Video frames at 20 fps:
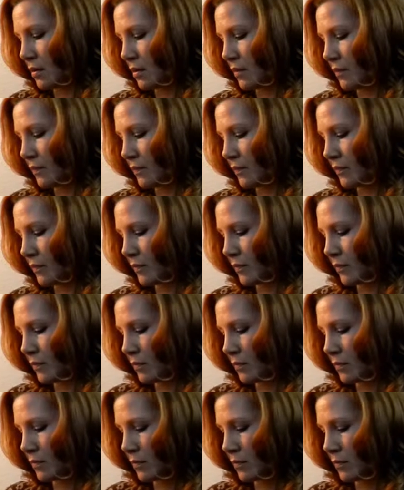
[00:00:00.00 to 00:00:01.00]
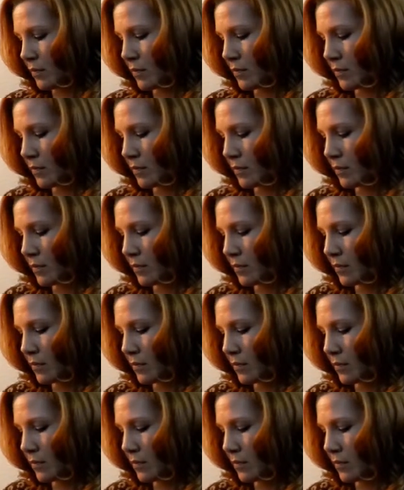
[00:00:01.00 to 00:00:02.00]

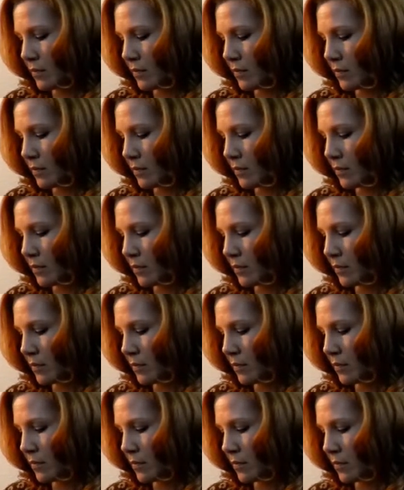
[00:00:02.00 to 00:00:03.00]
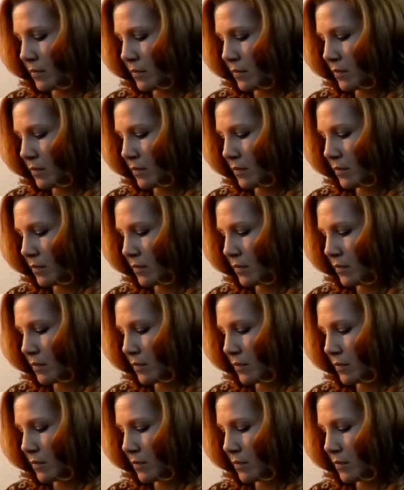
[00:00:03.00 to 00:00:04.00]

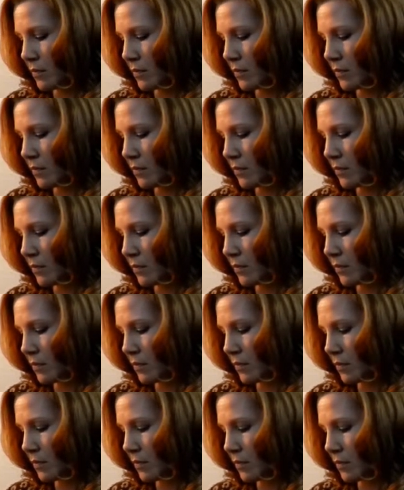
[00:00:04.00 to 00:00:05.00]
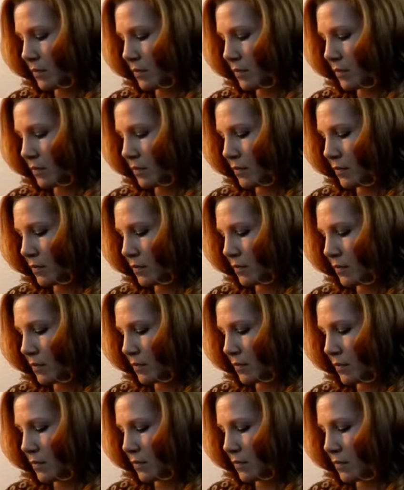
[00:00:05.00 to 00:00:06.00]

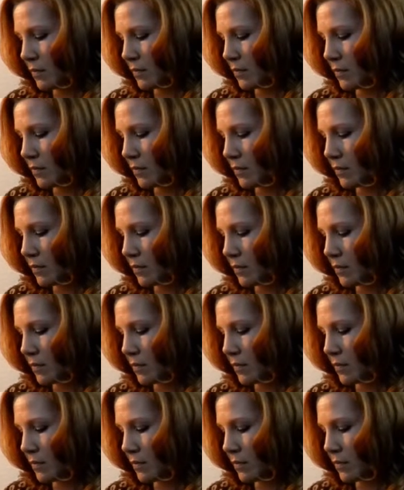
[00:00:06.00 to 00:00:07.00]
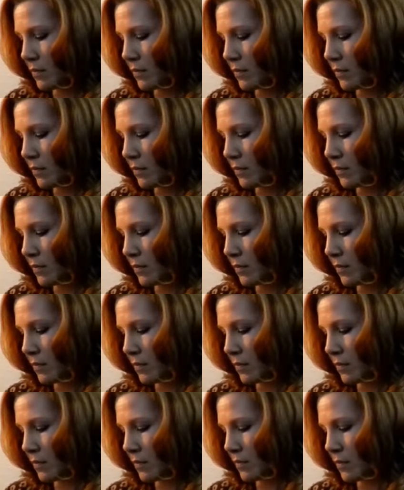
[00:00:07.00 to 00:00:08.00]
[no speech]